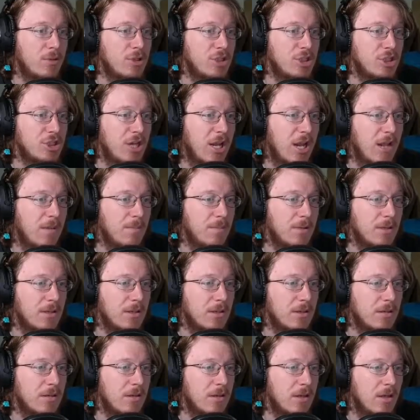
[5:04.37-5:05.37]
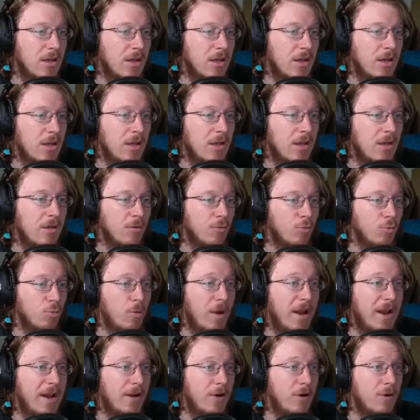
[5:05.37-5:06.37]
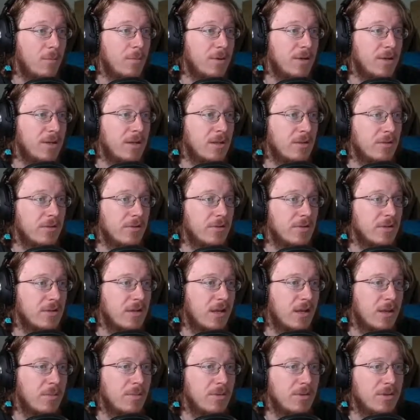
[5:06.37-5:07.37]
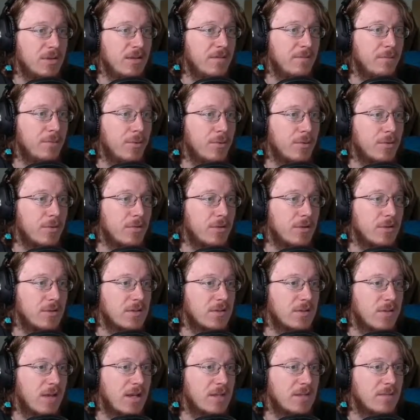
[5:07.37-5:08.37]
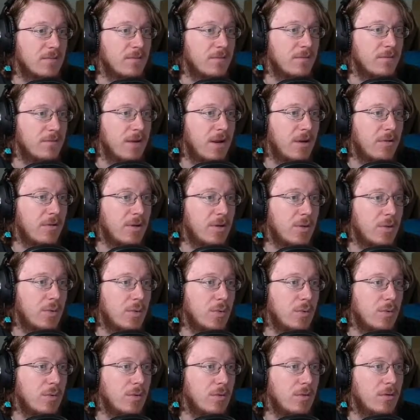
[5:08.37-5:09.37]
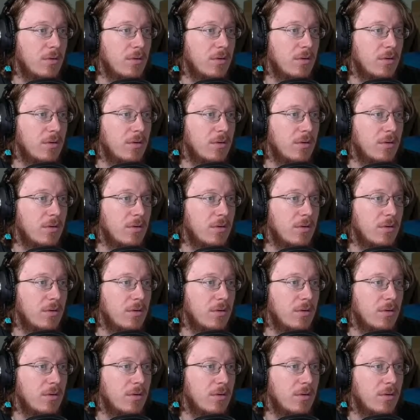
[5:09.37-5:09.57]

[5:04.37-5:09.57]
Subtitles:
Champion, rare, but it looks, I believe, borderless. So that's very cool.